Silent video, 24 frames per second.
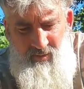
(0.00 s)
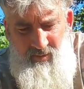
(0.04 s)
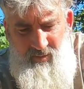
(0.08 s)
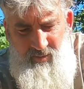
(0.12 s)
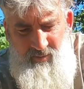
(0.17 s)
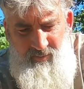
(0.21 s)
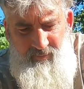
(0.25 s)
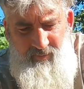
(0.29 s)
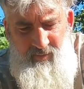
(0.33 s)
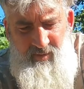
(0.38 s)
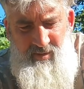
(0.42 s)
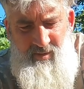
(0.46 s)

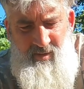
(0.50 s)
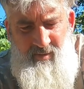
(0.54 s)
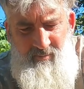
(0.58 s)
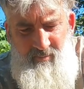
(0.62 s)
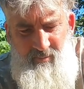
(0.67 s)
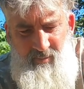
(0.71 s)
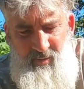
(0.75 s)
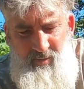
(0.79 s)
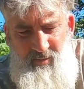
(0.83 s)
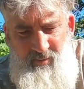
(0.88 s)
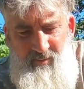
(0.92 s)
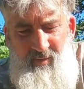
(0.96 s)
The fish
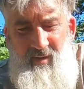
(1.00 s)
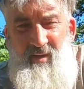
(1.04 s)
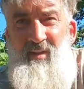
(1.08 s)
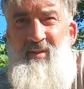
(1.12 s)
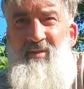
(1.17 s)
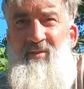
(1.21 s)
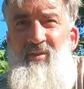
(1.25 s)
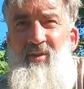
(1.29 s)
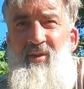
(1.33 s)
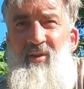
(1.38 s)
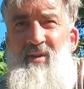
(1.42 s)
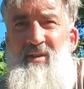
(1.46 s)
haven't been of any
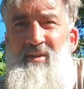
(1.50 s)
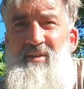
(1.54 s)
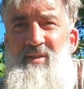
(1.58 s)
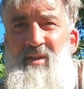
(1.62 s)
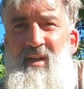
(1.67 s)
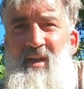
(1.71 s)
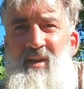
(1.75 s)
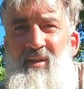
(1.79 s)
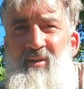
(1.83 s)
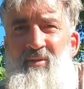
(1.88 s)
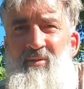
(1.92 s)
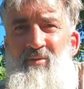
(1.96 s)
size
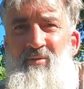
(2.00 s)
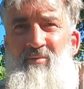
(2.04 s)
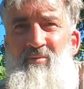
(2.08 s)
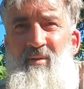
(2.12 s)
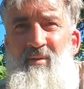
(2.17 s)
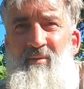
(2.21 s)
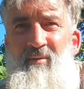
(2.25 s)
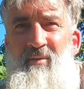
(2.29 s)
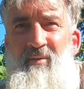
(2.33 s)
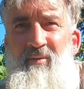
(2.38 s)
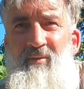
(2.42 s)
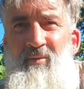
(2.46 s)
yet on the
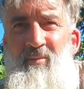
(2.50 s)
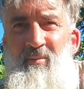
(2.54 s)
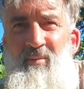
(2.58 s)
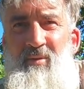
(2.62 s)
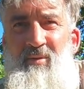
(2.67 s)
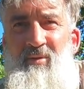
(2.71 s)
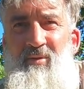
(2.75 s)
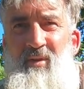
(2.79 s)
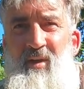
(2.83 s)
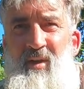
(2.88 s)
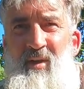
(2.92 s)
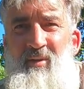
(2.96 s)
river for
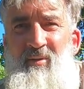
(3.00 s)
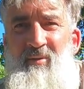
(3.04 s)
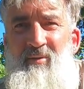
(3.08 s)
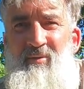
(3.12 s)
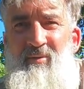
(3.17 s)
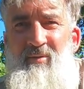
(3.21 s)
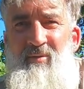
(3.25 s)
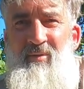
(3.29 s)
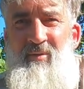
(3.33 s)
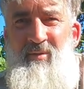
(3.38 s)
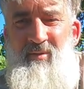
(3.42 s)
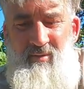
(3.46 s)

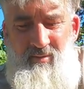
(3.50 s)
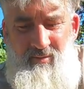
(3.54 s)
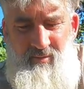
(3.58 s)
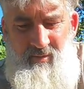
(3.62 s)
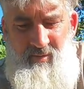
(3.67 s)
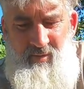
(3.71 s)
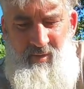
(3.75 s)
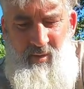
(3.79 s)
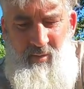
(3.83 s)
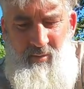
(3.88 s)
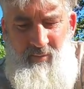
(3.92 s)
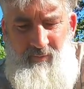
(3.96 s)
myself.
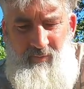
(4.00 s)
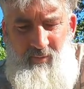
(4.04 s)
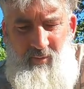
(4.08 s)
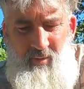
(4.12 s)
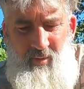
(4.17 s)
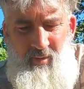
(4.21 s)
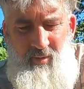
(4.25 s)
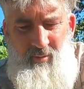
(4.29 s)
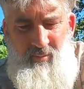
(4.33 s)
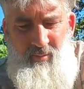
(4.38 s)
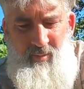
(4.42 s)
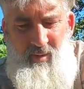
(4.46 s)
I know a few
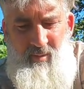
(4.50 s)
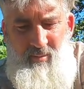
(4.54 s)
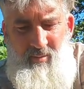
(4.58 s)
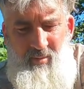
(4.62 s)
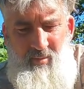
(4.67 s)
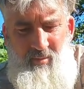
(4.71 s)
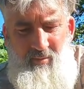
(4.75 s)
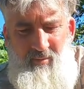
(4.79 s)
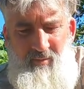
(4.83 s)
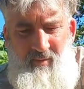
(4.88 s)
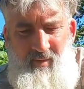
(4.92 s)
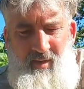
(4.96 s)
other
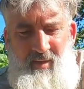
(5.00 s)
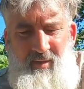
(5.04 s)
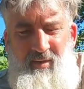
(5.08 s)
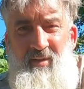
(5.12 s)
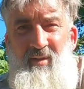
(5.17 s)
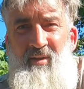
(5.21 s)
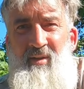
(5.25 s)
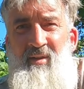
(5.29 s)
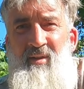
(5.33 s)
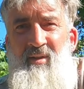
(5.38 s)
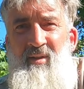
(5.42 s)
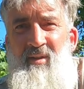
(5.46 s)
people have
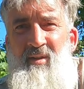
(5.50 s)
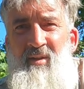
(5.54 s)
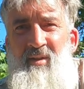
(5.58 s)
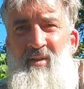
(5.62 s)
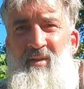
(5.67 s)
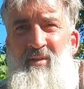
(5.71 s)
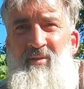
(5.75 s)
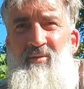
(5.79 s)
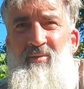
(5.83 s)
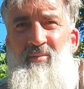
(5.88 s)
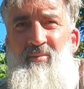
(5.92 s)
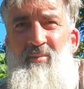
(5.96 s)

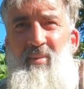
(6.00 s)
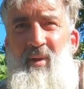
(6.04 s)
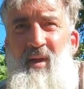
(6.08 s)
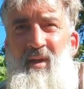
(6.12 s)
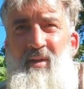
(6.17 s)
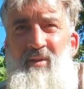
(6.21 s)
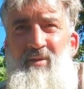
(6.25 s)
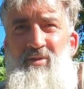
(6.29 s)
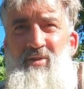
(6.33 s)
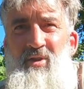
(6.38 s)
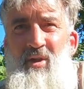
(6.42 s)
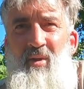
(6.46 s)
had some
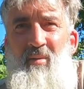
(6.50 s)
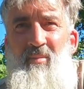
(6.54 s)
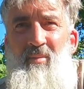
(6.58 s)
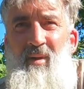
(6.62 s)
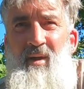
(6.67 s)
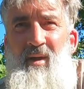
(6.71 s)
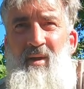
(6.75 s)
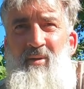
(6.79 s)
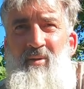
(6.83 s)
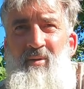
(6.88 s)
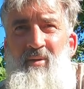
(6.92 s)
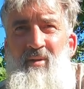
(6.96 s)
better chub
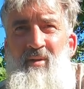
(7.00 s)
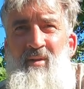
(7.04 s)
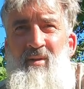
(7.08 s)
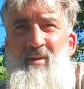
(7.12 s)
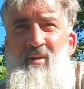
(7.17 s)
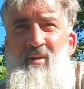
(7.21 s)
out.